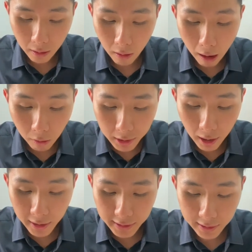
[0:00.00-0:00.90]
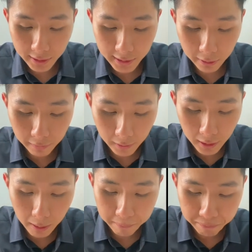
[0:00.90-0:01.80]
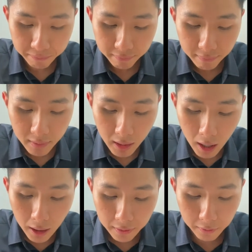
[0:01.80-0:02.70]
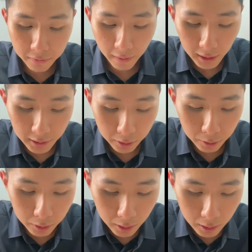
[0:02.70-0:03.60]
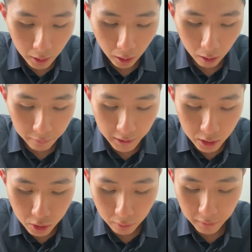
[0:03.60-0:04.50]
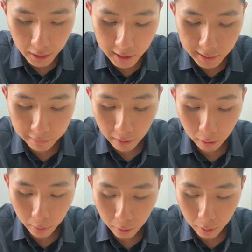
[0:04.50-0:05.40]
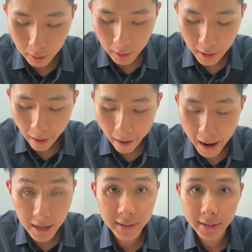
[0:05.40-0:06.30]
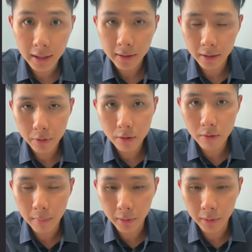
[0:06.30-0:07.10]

our task here is to fill up the value of each of these variable as the program